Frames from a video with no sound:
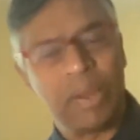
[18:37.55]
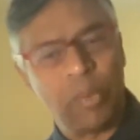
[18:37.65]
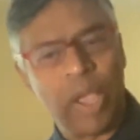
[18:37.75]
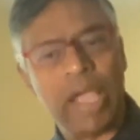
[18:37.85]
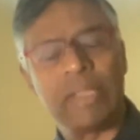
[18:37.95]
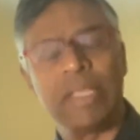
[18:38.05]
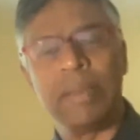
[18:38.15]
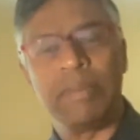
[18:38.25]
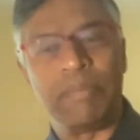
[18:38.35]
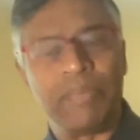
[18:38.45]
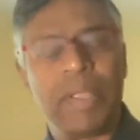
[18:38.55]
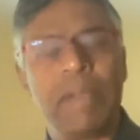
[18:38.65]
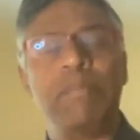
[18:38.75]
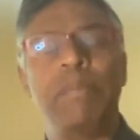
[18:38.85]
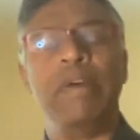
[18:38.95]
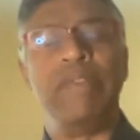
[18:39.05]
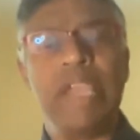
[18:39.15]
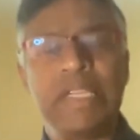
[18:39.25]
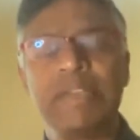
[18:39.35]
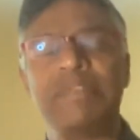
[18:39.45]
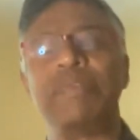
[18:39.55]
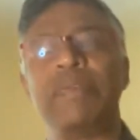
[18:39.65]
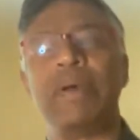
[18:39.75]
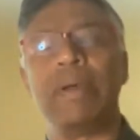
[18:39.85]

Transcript: where the pervasive